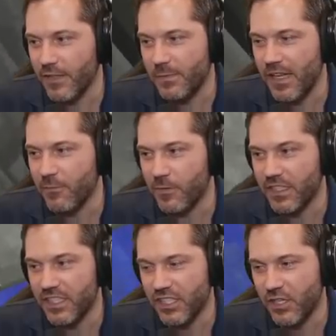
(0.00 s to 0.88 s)
has been
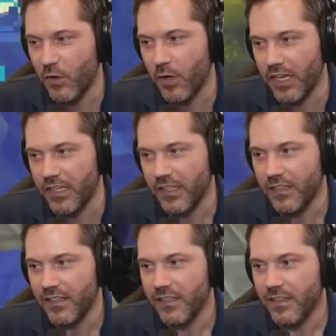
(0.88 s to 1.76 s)
destroyed.
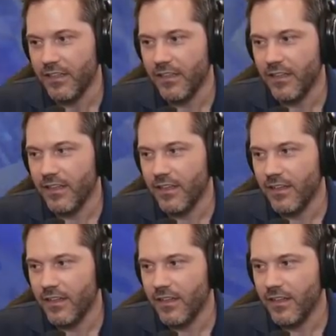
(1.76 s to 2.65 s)
what?